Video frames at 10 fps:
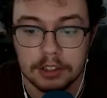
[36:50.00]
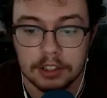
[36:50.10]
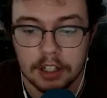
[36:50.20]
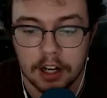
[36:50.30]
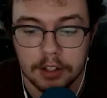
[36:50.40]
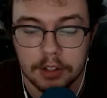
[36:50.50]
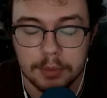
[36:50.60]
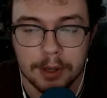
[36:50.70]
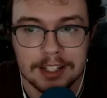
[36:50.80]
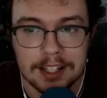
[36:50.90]
I'd use my
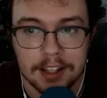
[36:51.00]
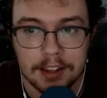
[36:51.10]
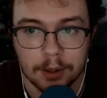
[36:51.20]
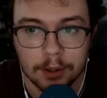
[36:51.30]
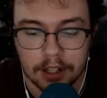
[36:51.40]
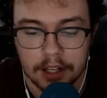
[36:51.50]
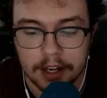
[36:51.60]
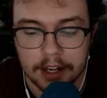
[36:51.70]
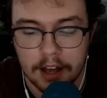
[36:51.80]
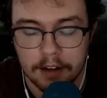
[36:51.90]
teeth, or I'd
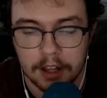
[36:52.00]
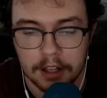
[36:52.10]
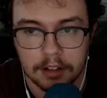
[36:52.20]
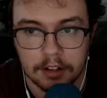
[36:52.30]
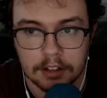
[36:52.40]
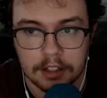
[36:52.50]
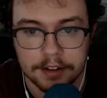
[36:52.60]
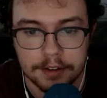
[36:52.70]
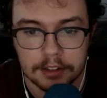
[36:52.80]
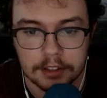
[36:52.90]
have long nails,
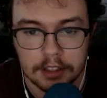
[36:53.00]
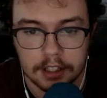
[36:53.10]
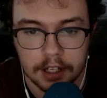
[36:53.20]
and I'd be able